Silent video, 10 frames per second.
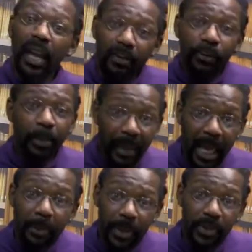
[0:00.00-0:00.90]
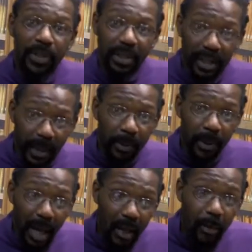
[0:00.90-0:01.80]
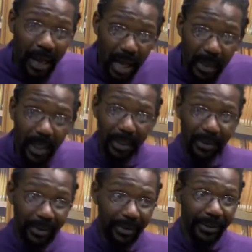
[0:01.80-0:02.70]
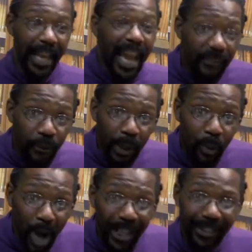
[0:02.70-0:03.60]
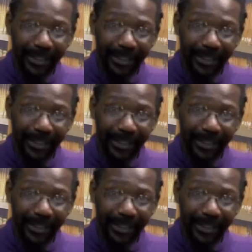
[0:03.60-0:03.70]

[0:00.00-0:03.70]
Every black person is like Barack Obama. Everyone.